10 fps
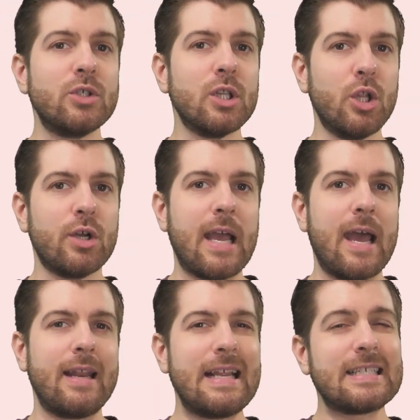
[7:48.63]
to look
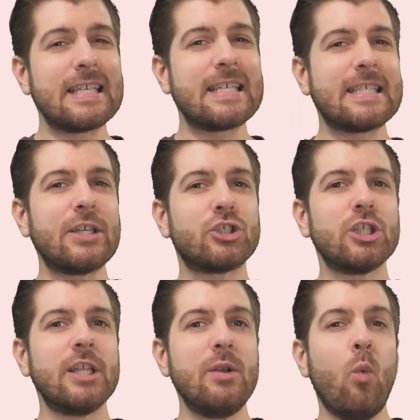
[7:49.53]
at is
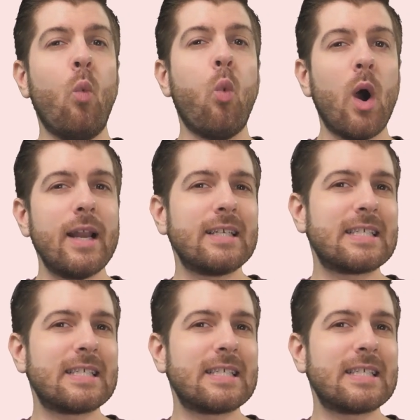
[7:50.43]
essentially what